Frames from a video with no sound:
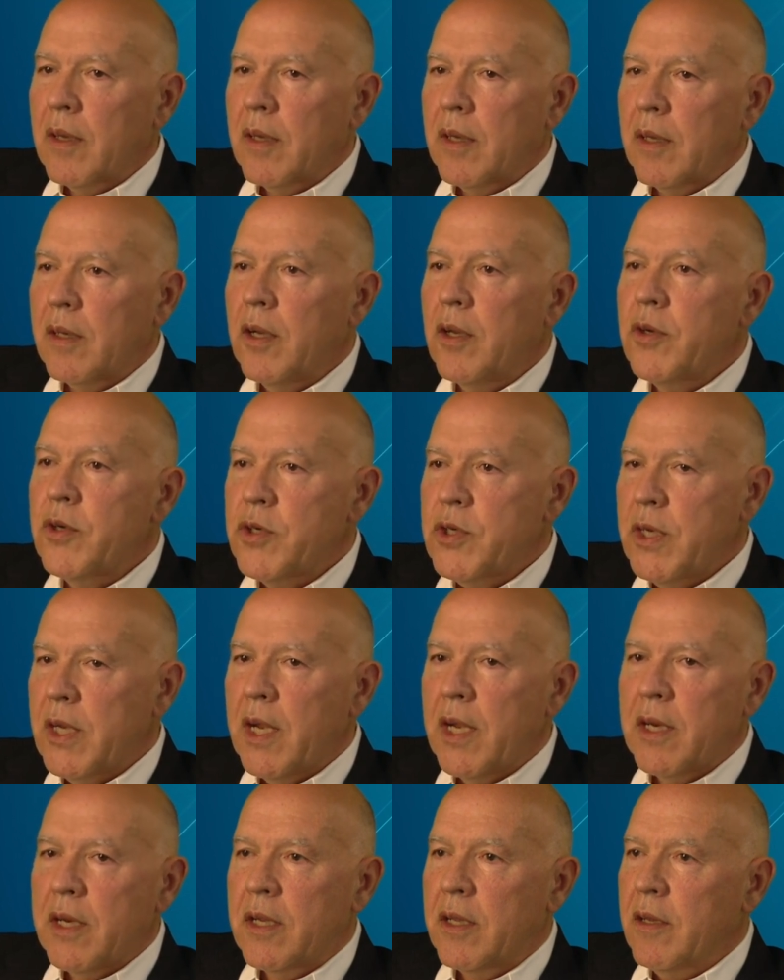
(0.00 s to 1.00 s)
an
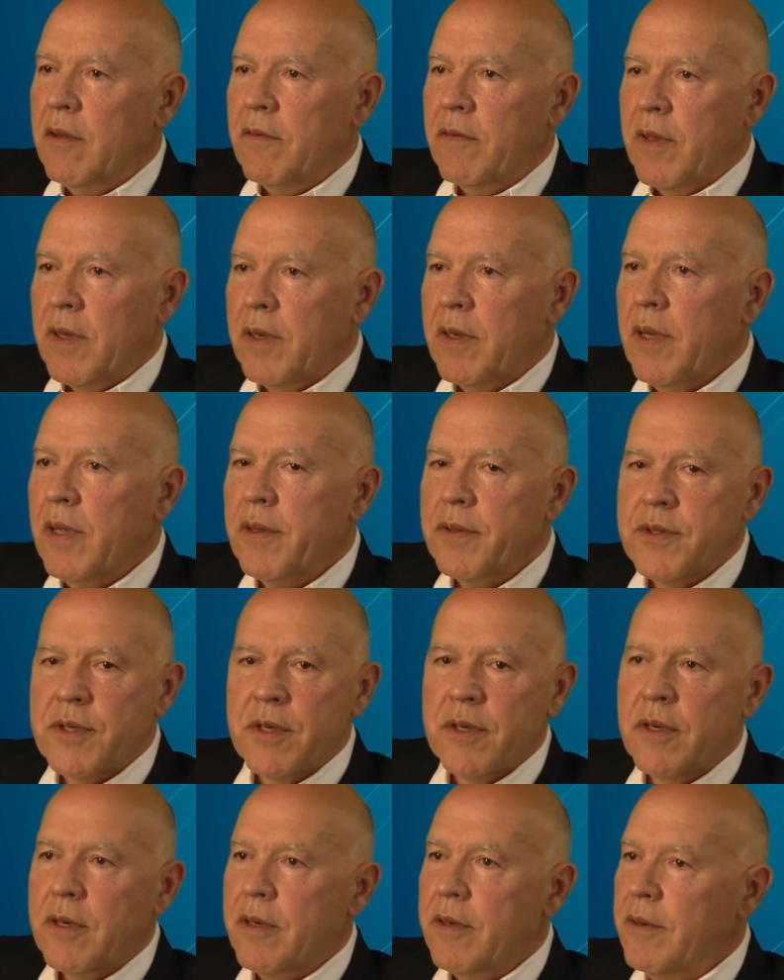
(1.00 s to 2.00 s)
understanding of the
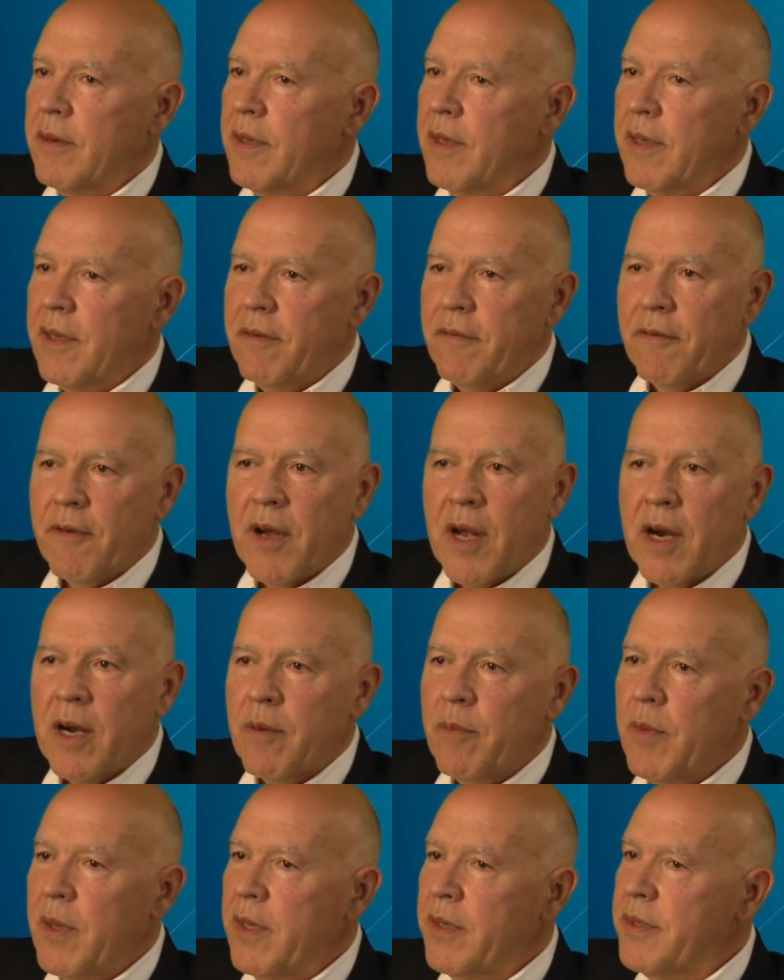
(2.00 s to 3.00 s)
culture, the
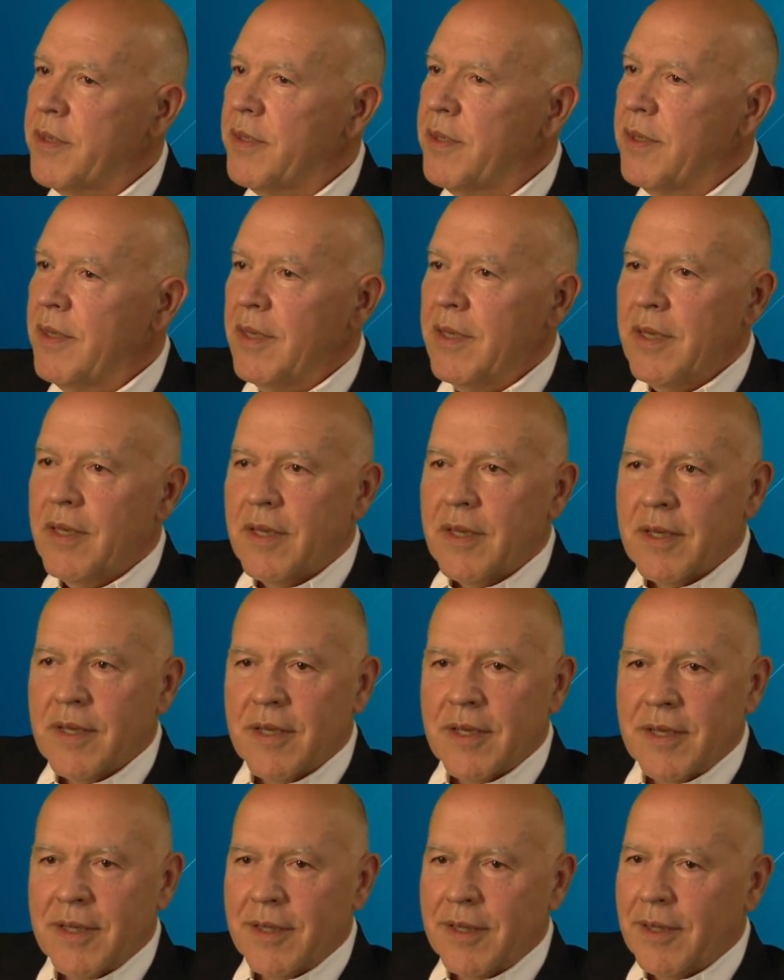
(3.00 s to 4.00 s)
environment.
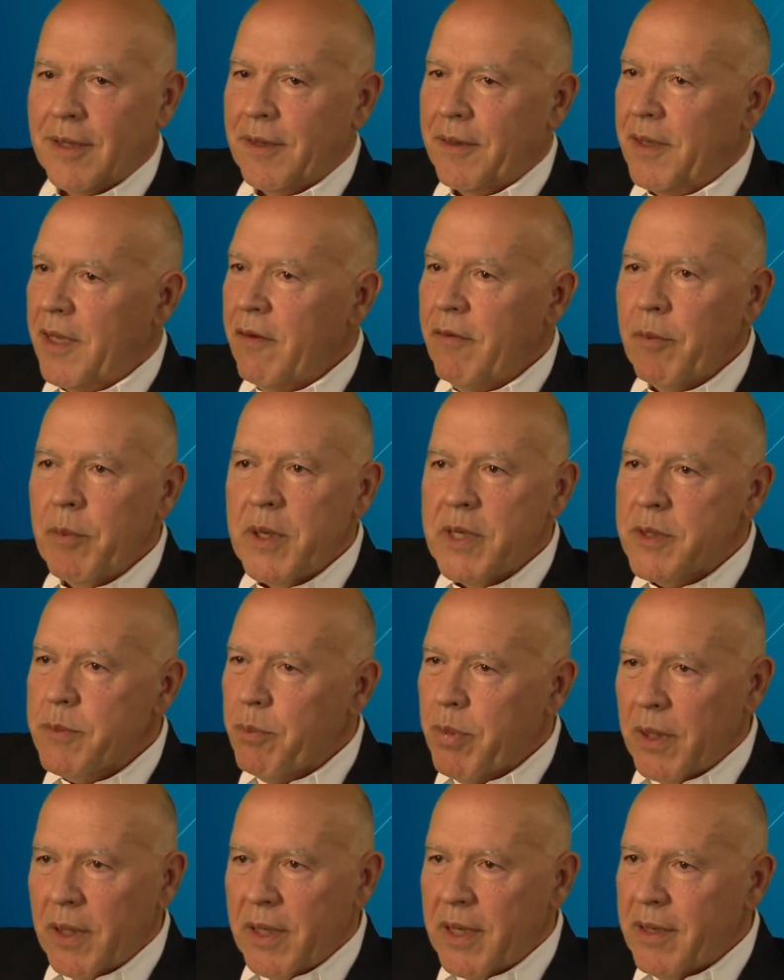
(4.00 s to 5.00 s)
Uh, government is
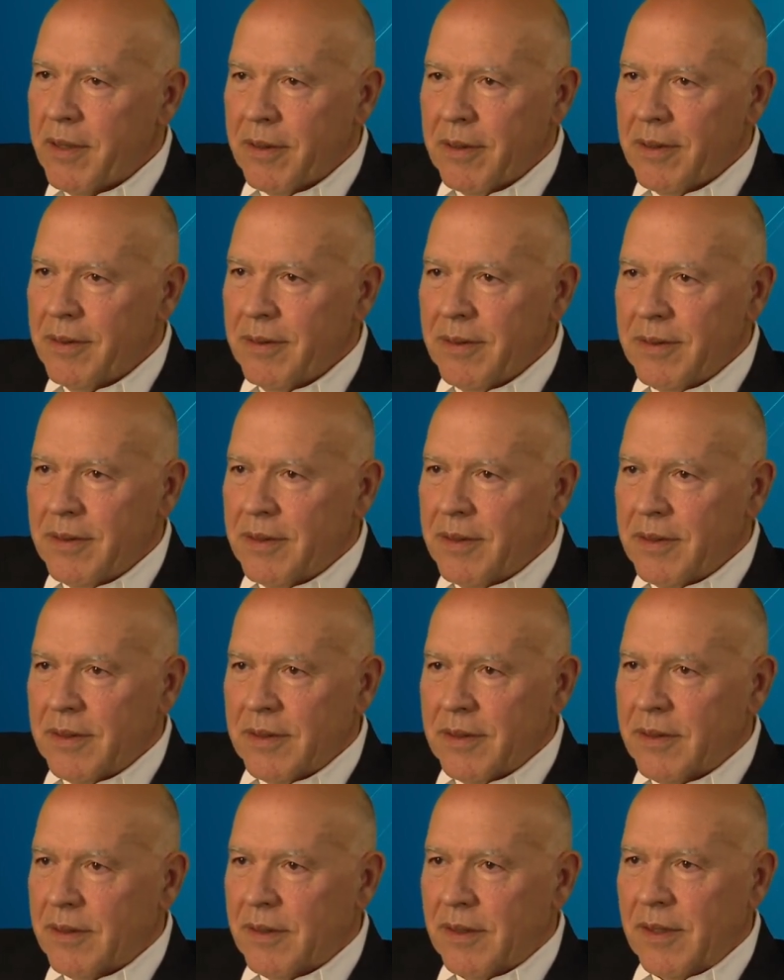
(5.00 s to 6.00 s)
political,
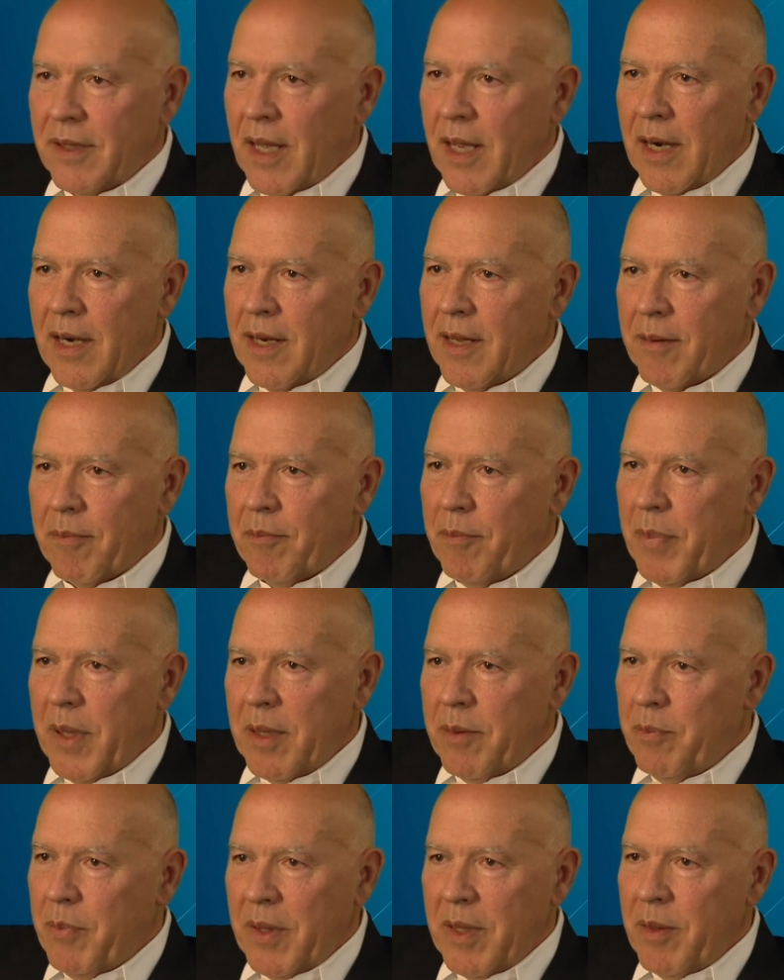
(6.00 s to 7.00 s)
mm-hmm. not in a
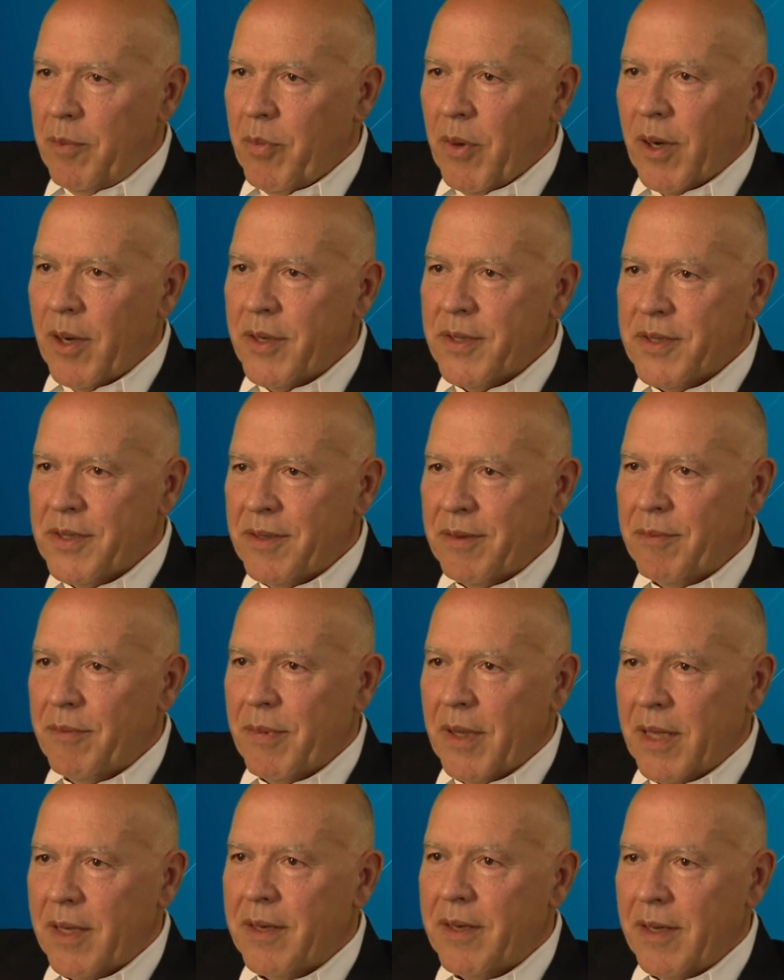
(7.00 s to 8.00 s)
big P partisan,
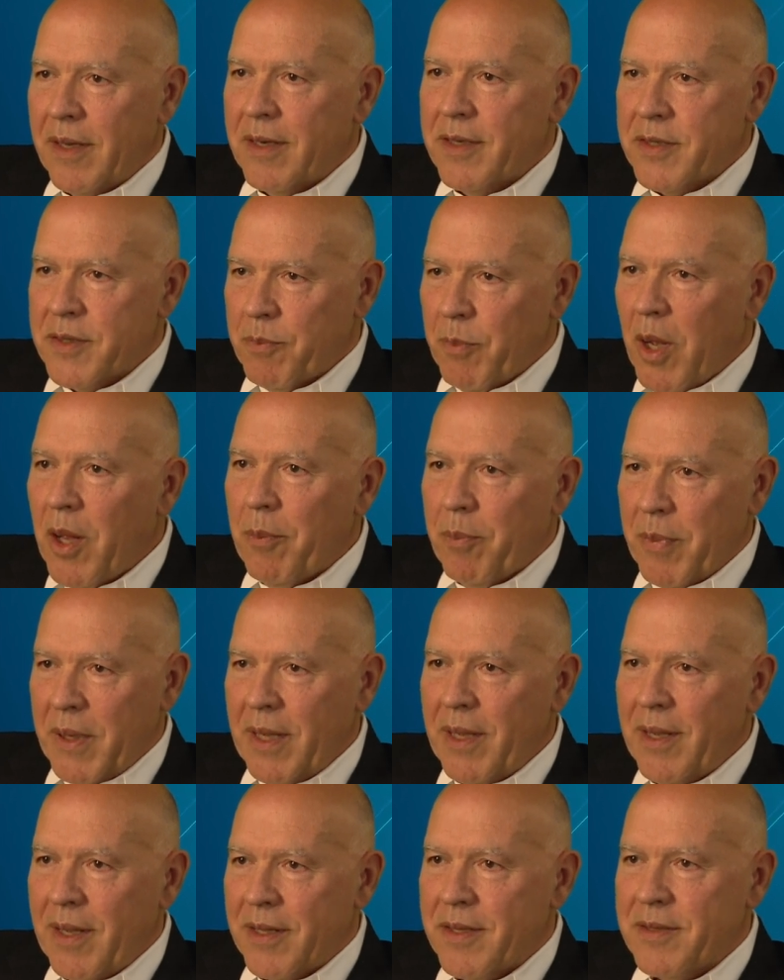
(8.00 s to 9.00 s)
but in a small P.
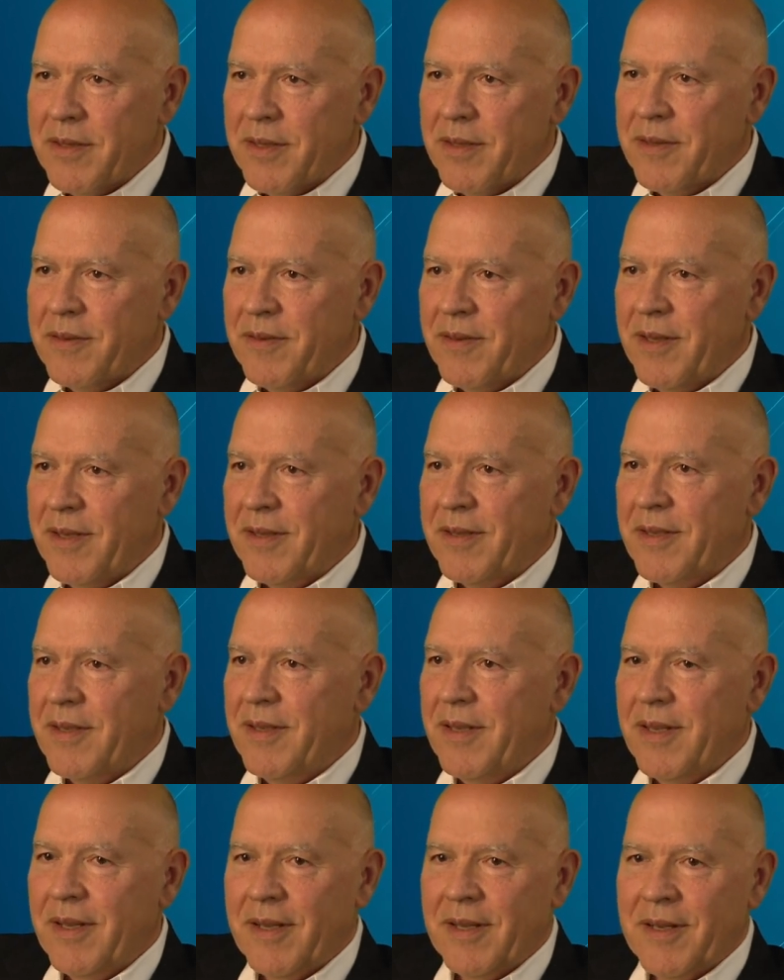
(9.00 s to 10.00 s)
It's it's it,
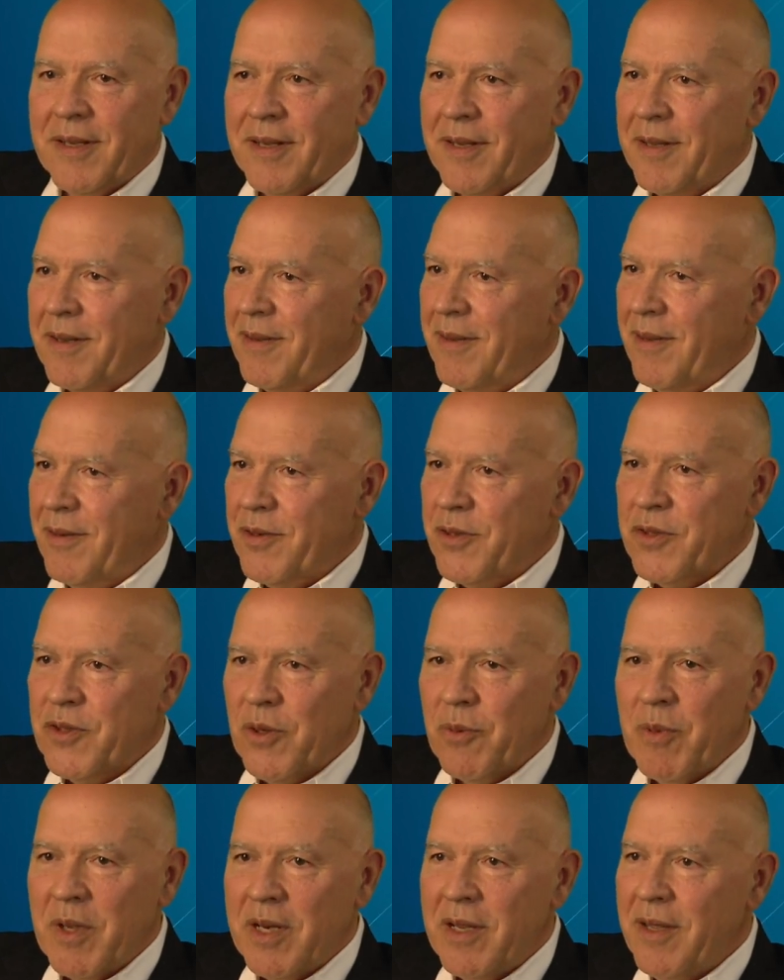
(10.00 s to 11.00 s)
uh, there's
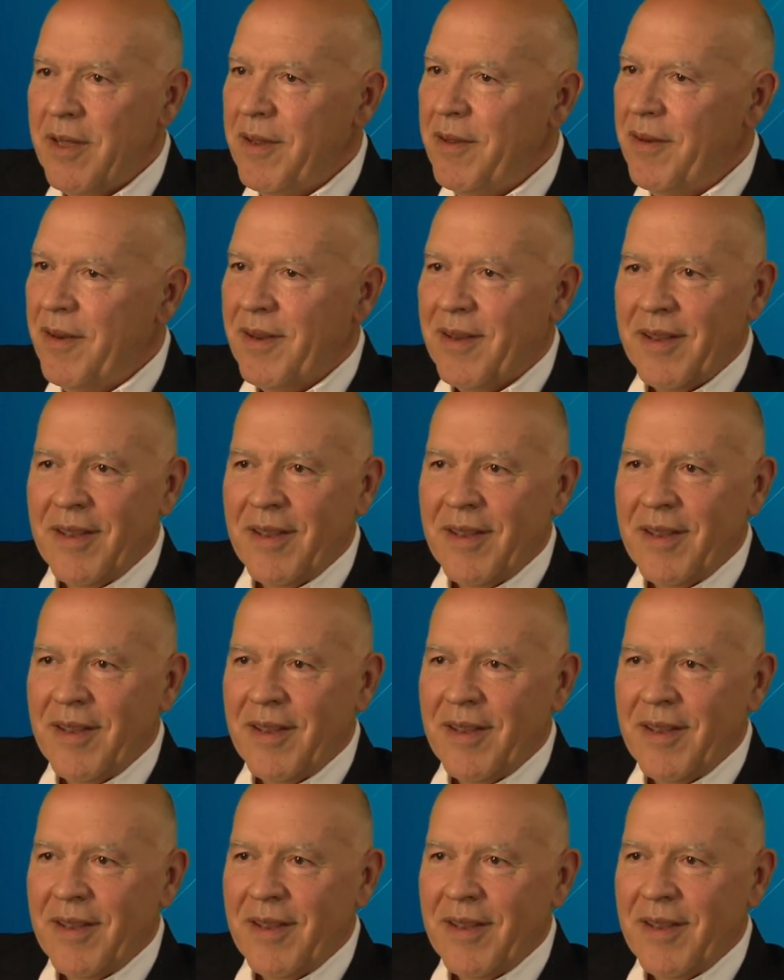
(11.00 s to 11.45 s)
so many